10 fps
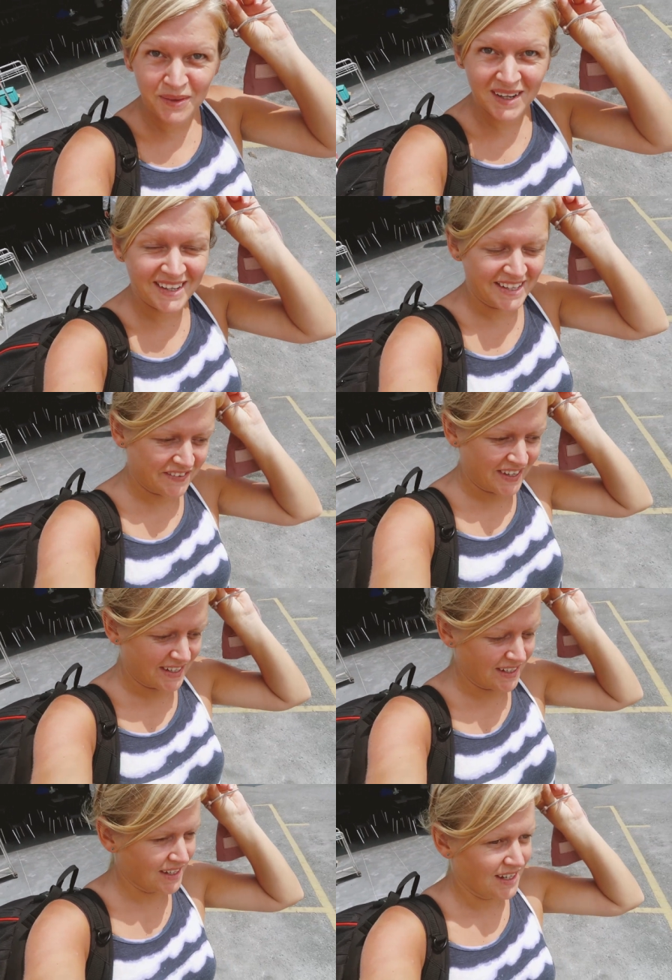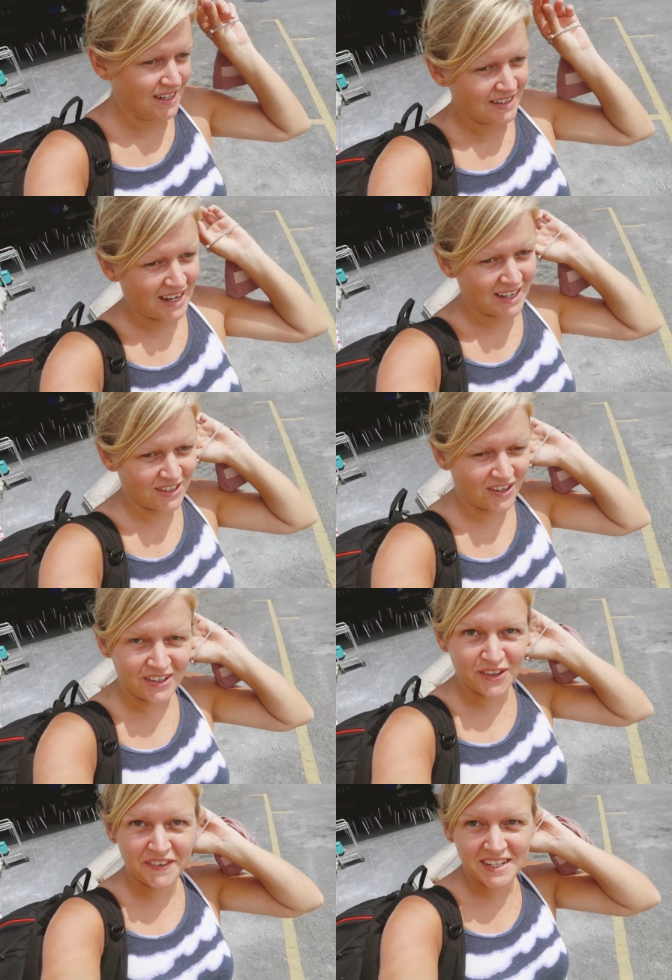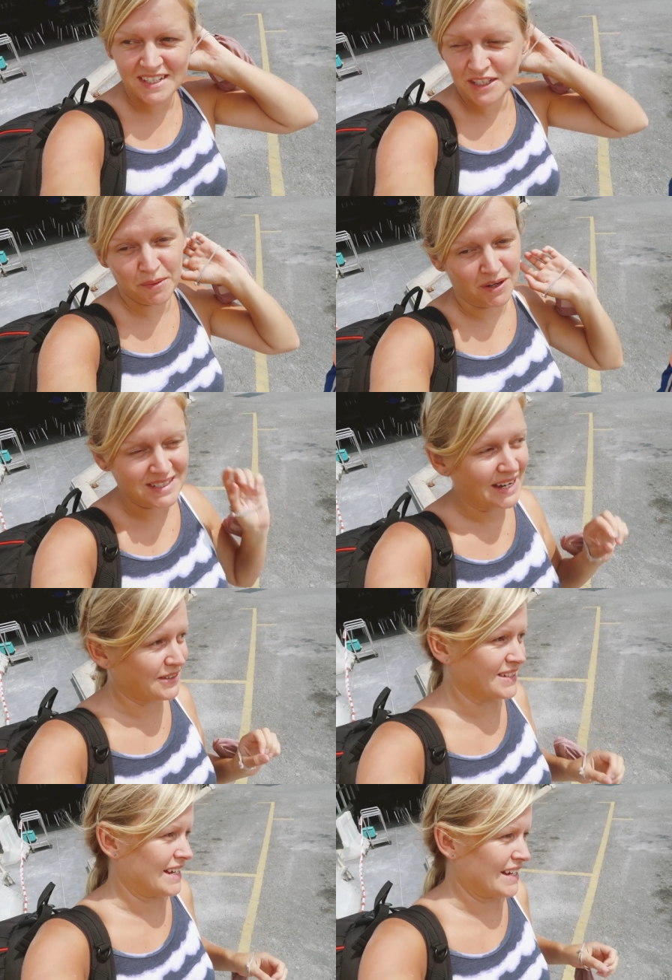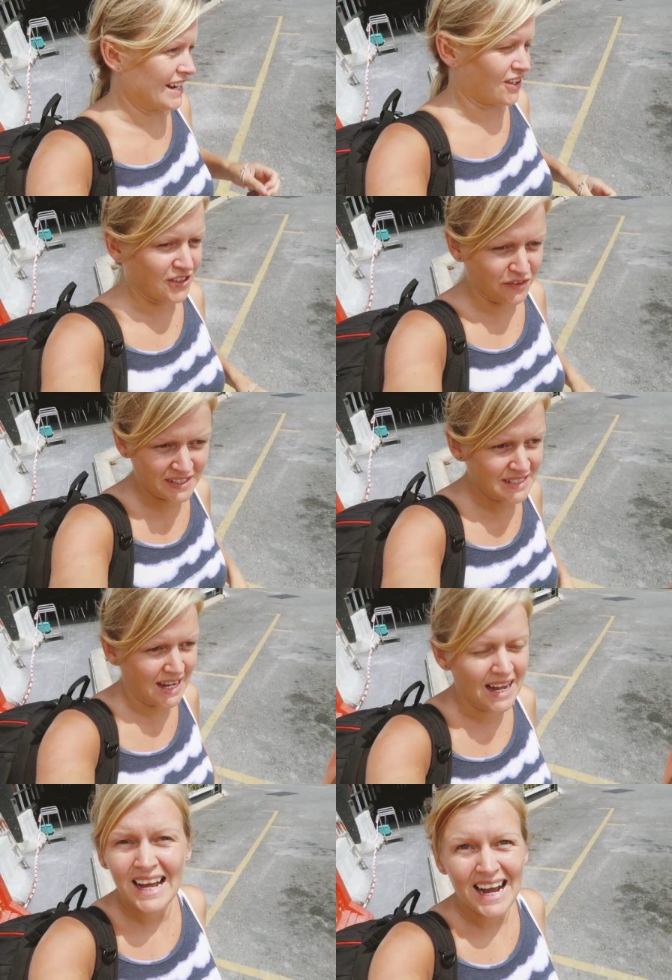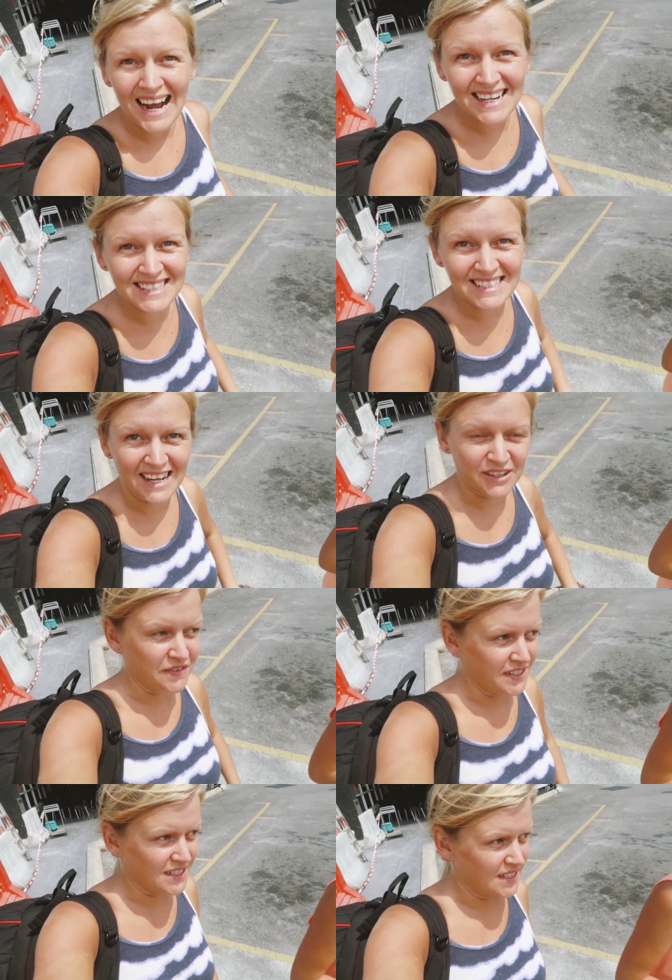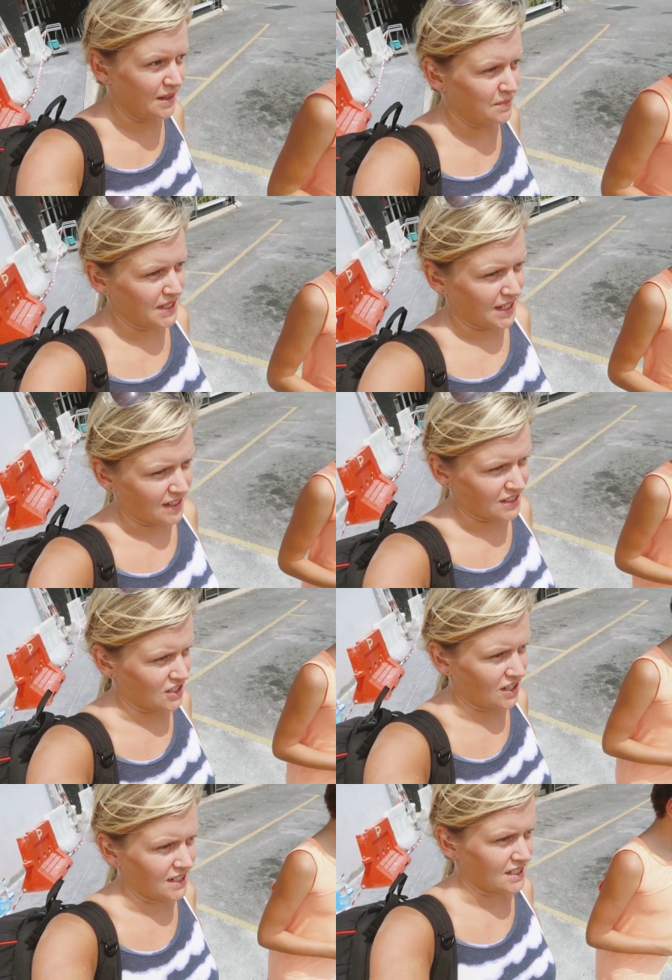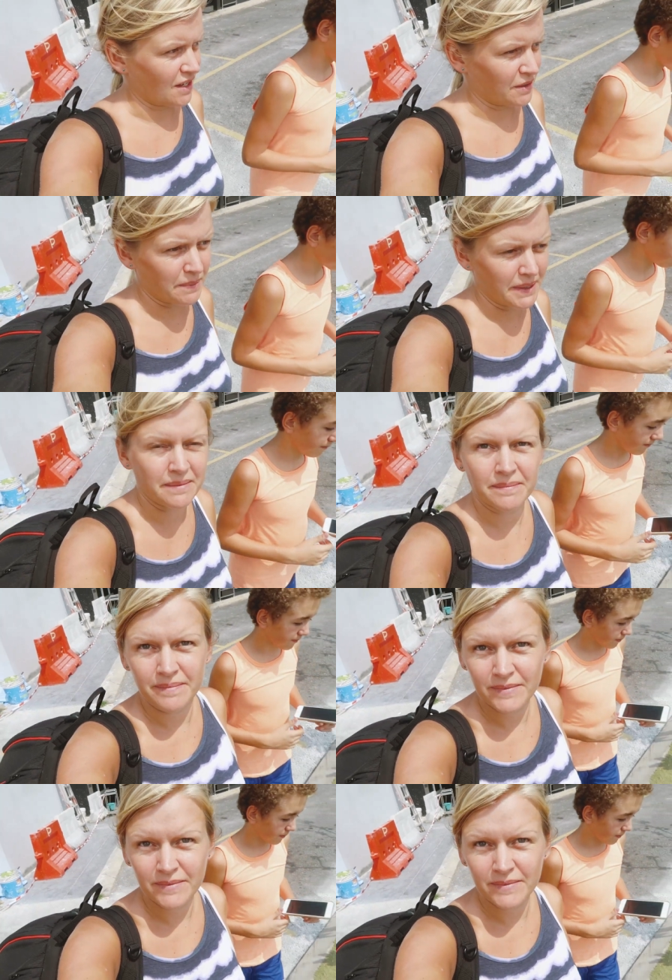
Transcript: We're leaving. Kind of got enough internet, to be honest. I was going to say kind of got enough internet. I didn't get enough internet, but it kind of started going a bit